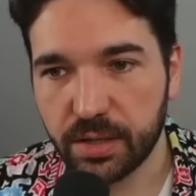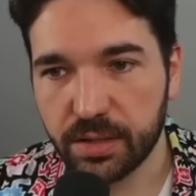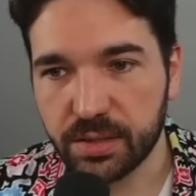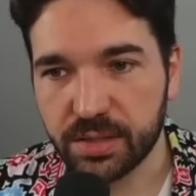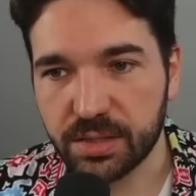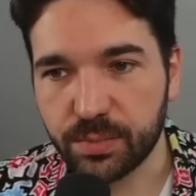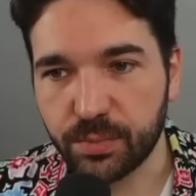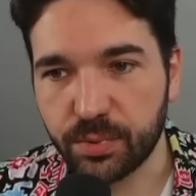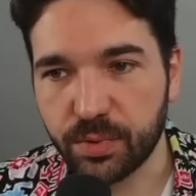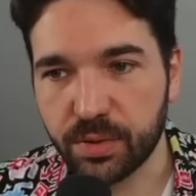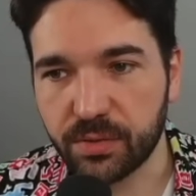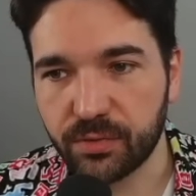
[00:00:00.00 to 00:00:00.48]

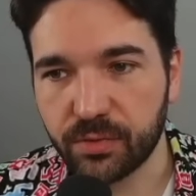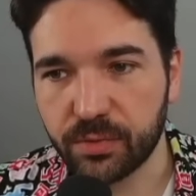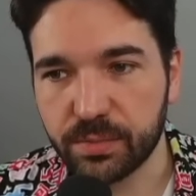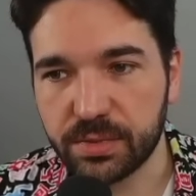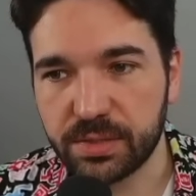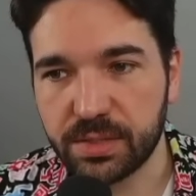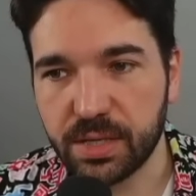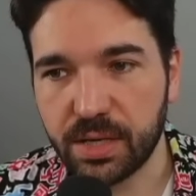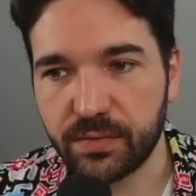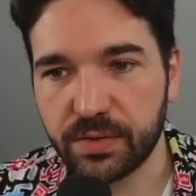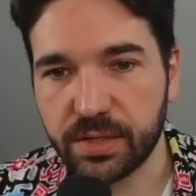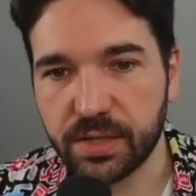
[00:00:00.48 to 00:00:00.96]
Support from
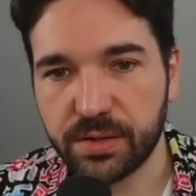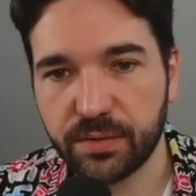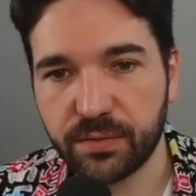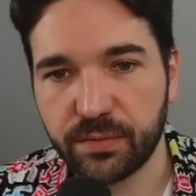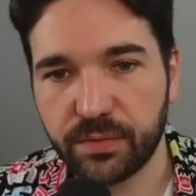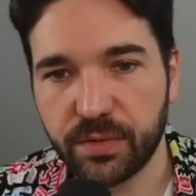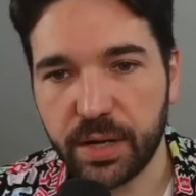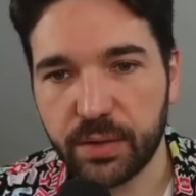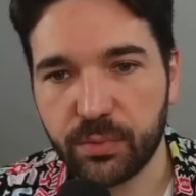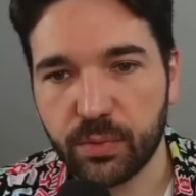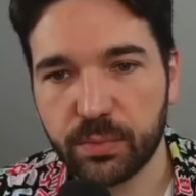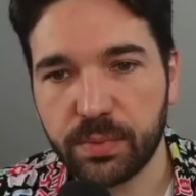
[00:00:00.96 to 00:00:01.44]
self
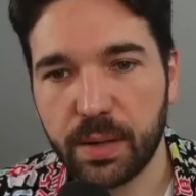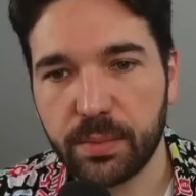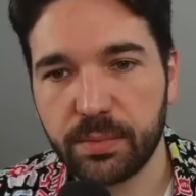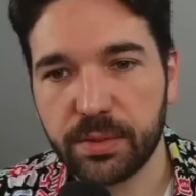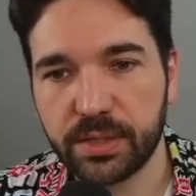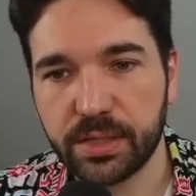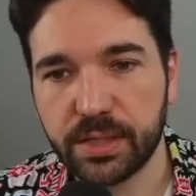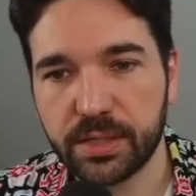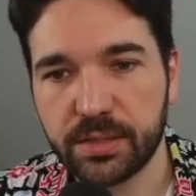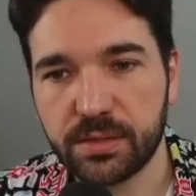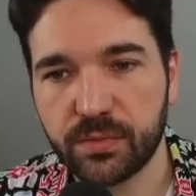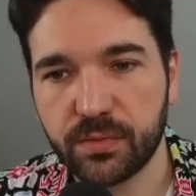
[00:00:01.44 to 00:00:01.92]
identified
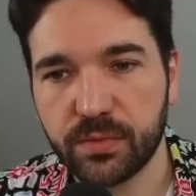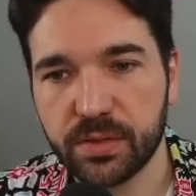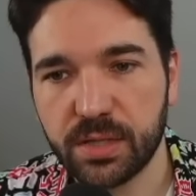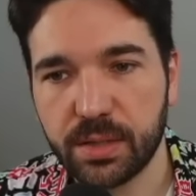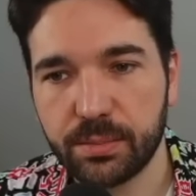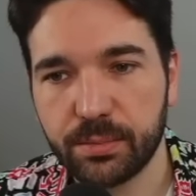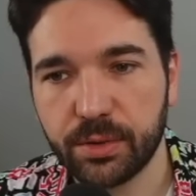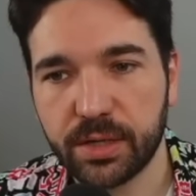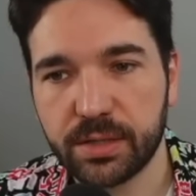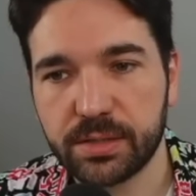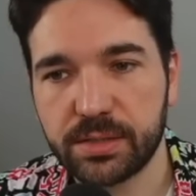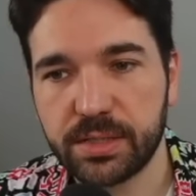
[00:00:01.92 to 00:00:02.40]
Republicans for the
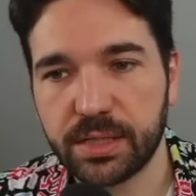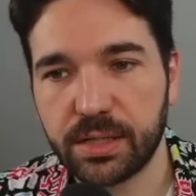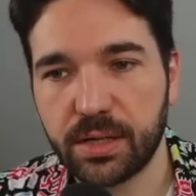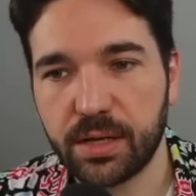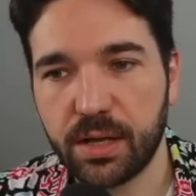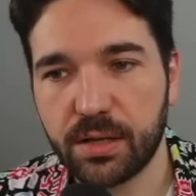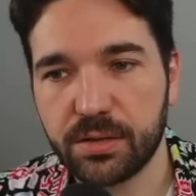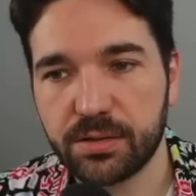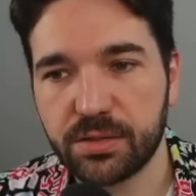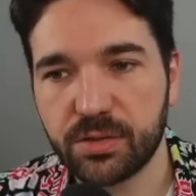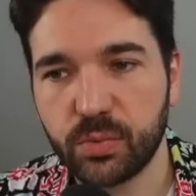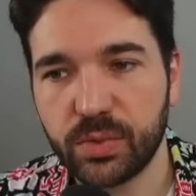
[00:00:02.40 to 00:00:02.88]
Democratic ticket
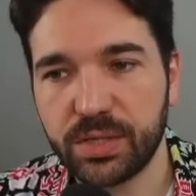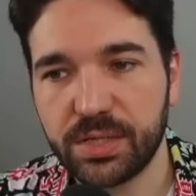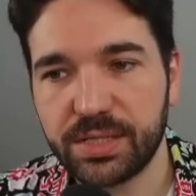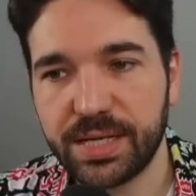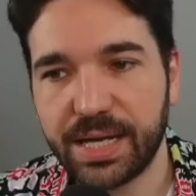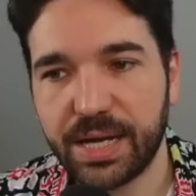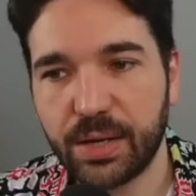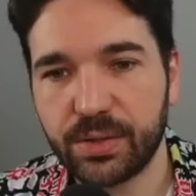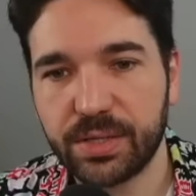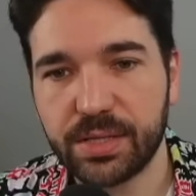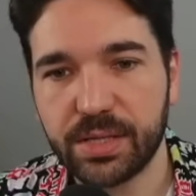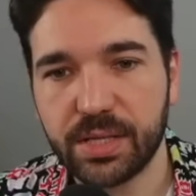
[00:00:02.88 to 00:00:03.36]
also went
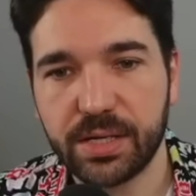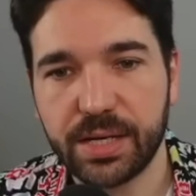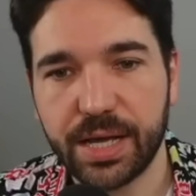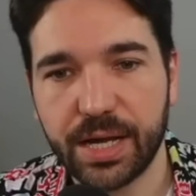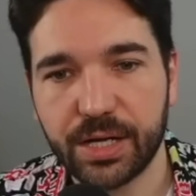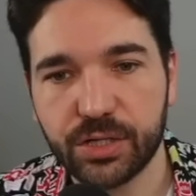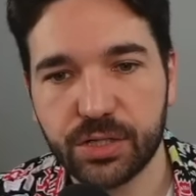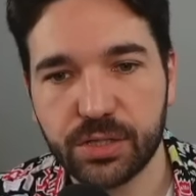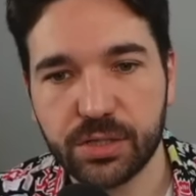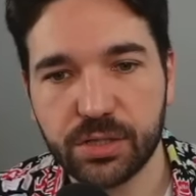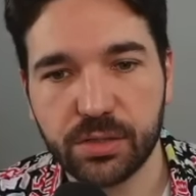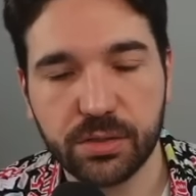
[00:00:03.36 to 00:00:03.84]
down in the
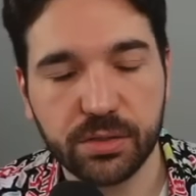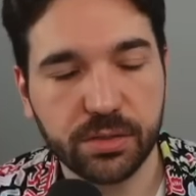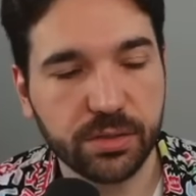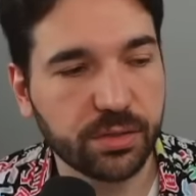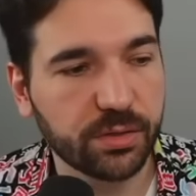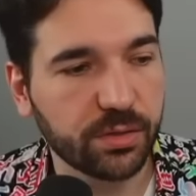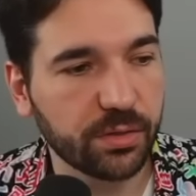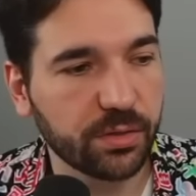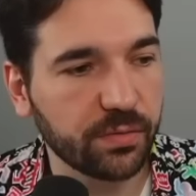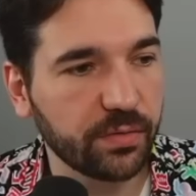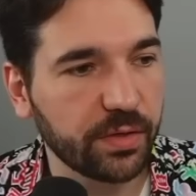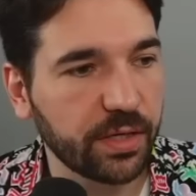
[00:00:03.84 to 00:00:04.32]
national
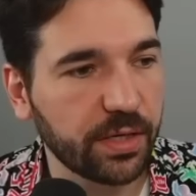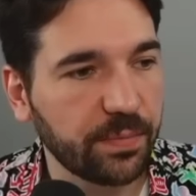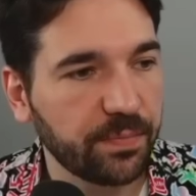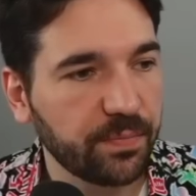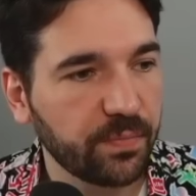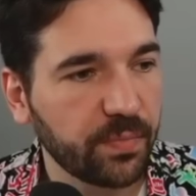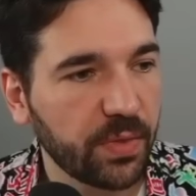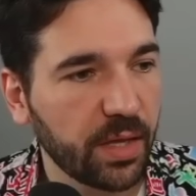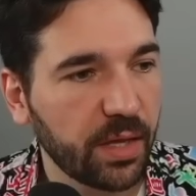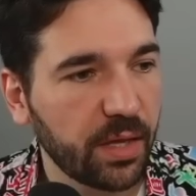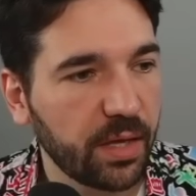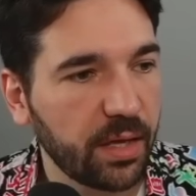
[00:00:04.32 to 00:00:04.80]
survey.
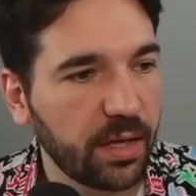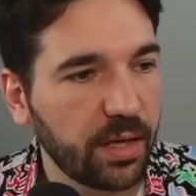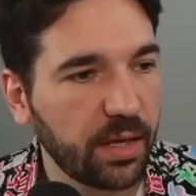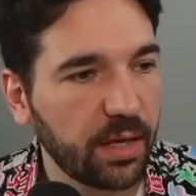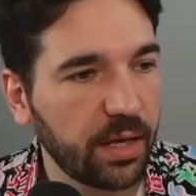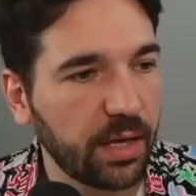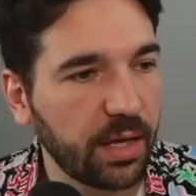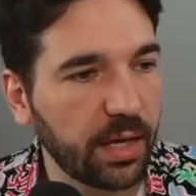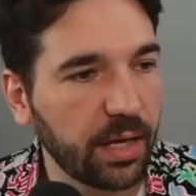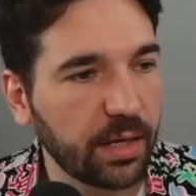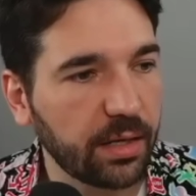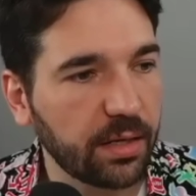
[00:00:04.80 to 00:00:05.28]

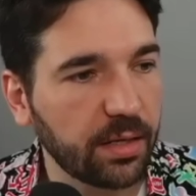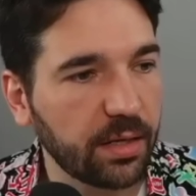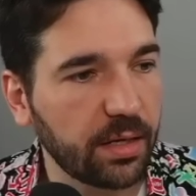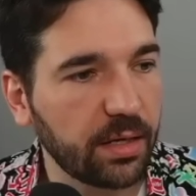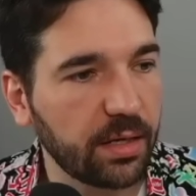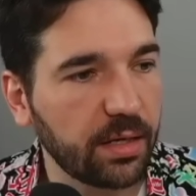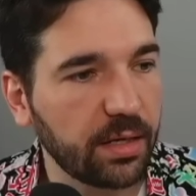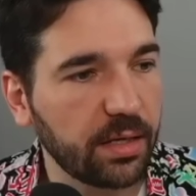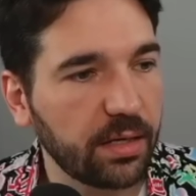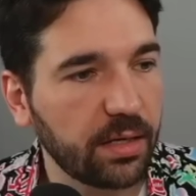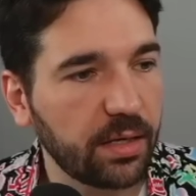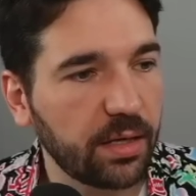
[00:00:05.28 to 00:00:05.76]
And
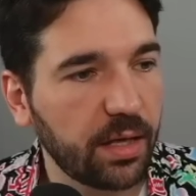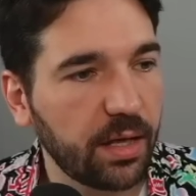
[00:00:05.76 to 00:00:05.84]
uh,